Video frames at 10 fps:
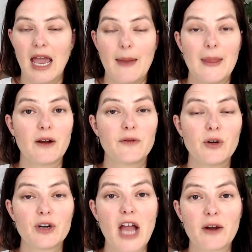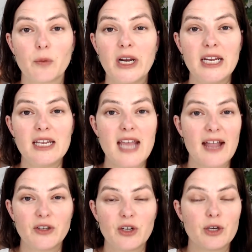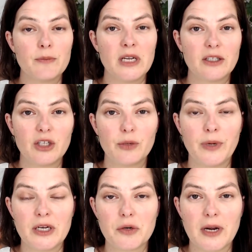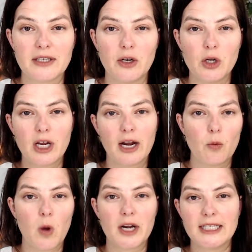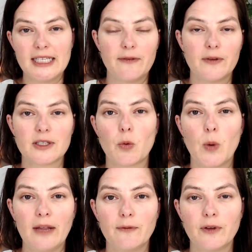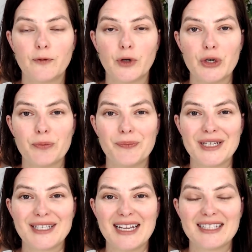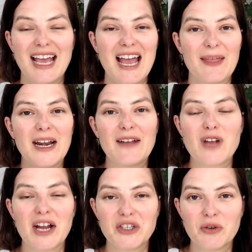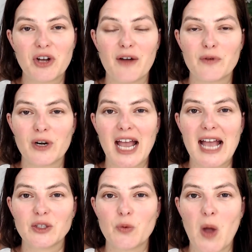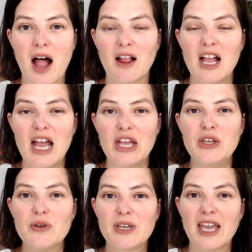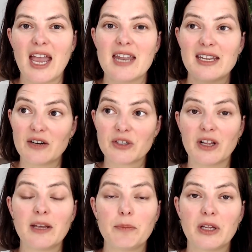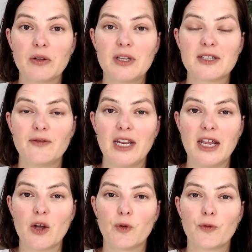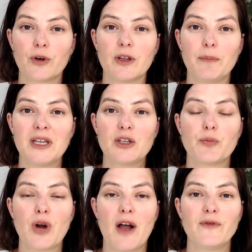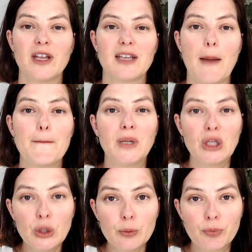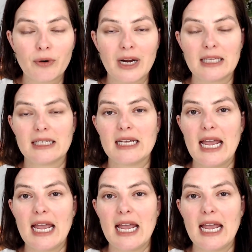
Now, if you're not ready yet to commit to Pinterest and you kind of want to see if it's a right fit for your business, then I've got you covered as well. There's a link below this video for the Pin to Profit Blueprint.